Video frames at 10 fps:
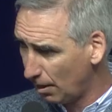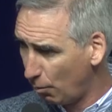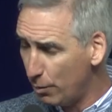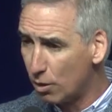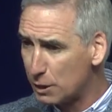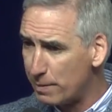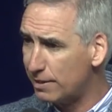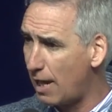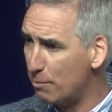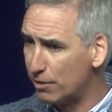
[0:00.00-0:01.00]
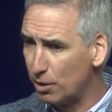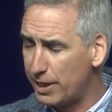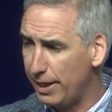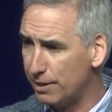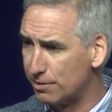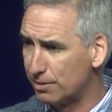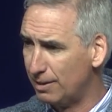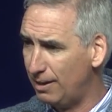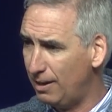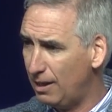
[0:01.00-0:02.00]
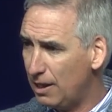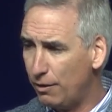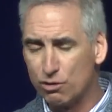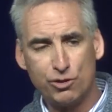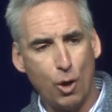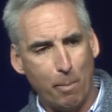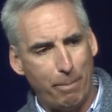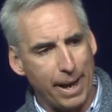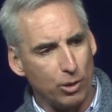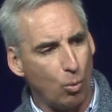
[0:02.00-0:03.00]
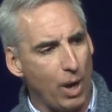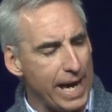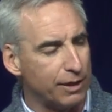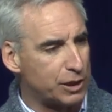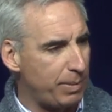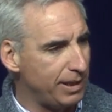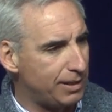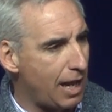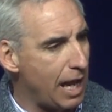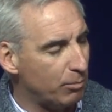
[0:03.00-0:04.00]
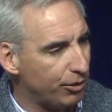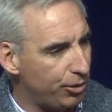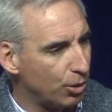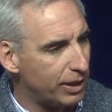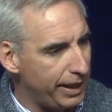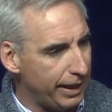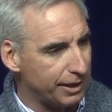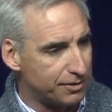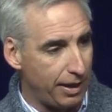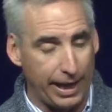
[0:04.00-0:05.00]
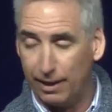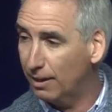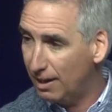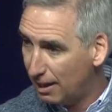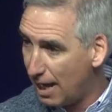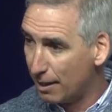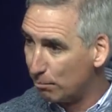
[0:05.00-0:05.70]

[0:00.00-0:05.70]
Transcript: we want to spend time with our kids. There's no better way to spend time with your kids than on a